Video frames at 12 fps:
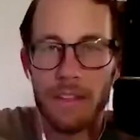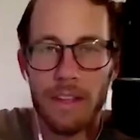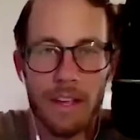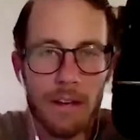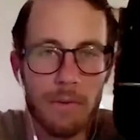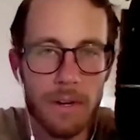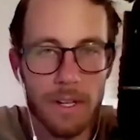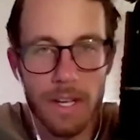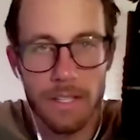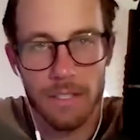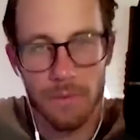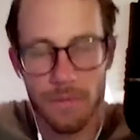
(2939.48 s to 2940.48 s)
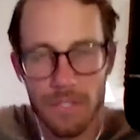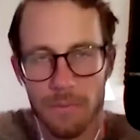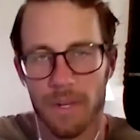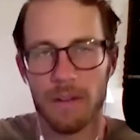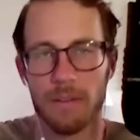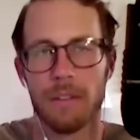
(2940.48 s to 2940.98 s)
thing I wanted to ask was
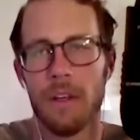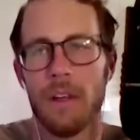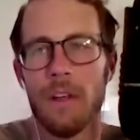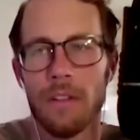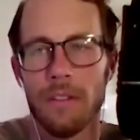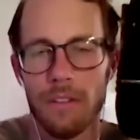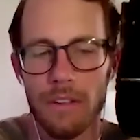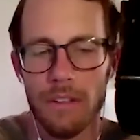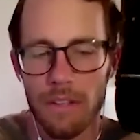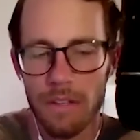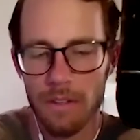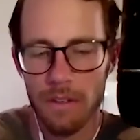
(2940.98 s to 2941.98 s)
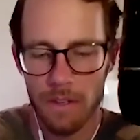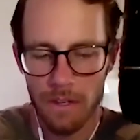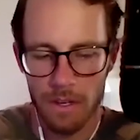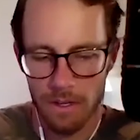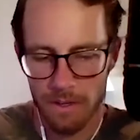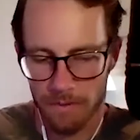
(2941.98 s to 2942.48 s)
about the
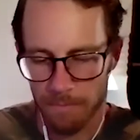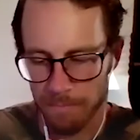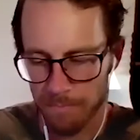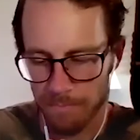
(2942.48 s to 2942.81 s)
talking